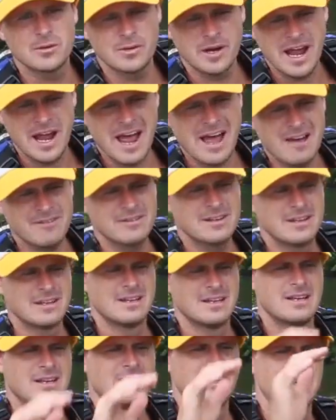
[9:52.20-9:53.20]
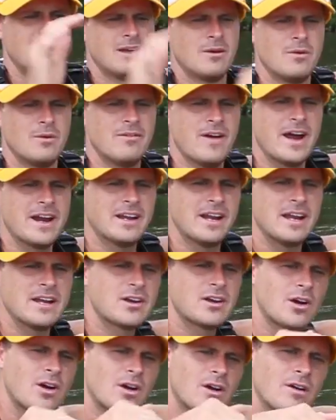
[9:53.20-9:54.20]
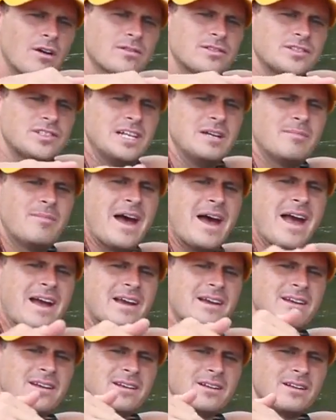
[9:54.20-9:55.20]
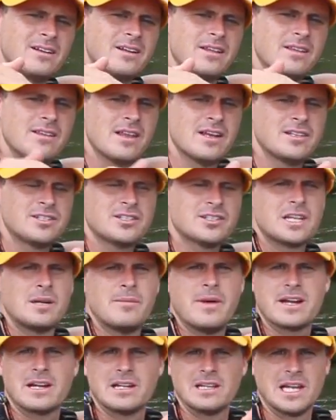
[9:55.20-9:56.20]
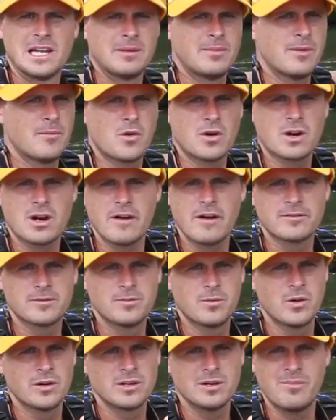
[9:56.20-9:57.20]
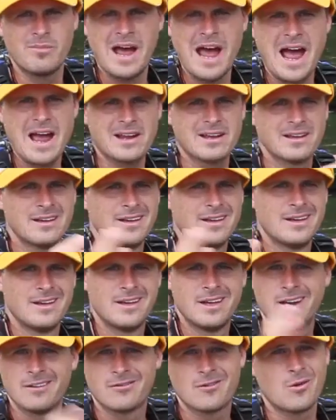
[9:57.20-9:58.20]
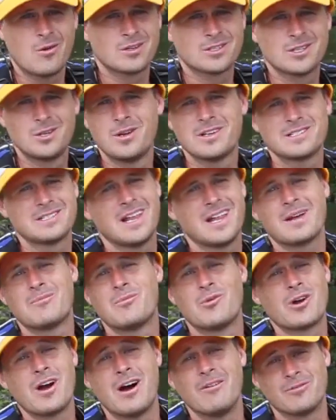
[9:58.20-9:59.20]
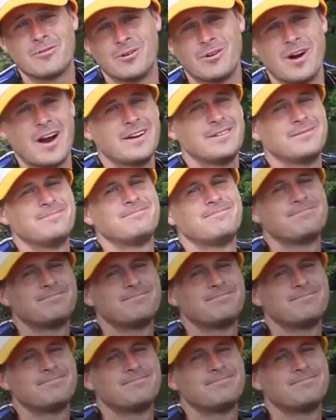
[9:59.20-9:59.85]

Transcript: that we have, we've added a curved seat back. That's just gonna make it a little bit more comfortable on your back. And of course, who doesn't like more comfort, right?